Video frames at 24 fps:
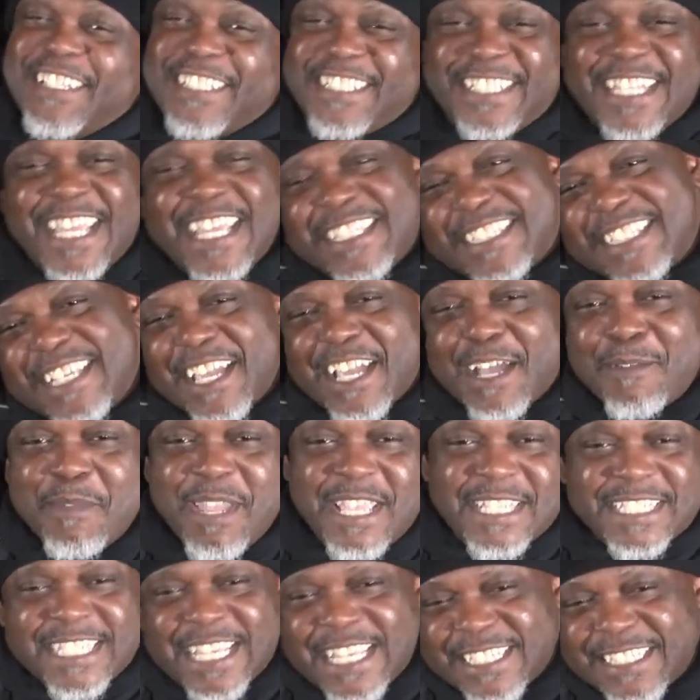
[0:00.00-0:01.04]
CC, come
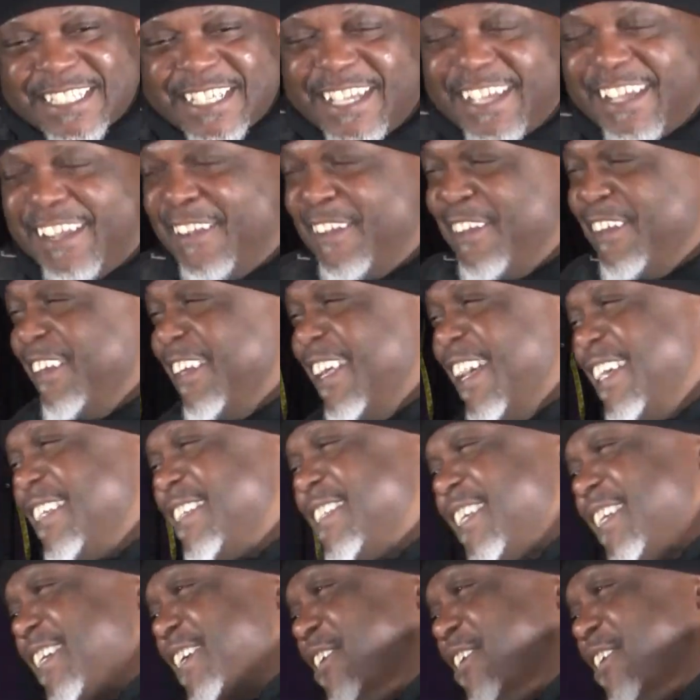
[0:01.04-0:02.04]
here, CC. That's a